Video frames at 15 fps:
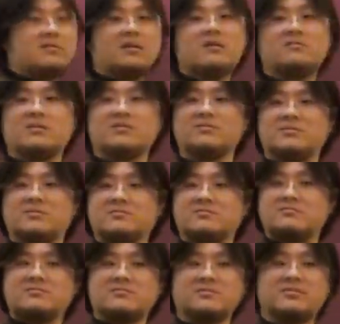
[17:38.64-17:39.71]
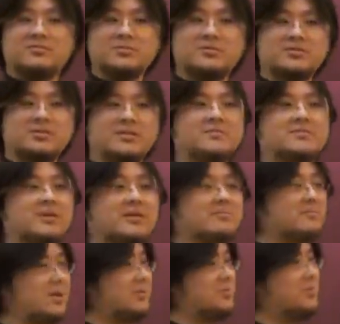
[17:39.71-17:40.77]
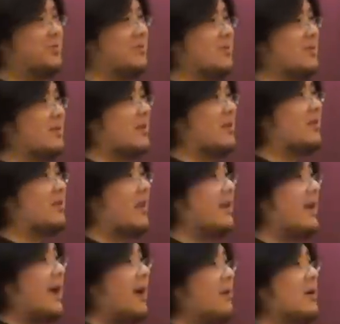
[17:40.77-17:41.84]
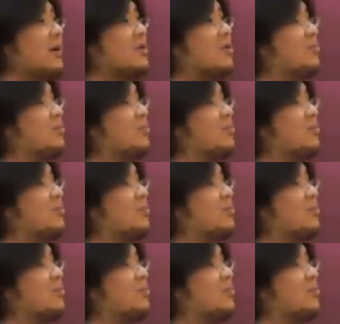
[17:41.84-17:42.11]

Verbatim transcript: okay, I'll make wudu. Rolls his sleeves up, makes wudu. He's like, okay, now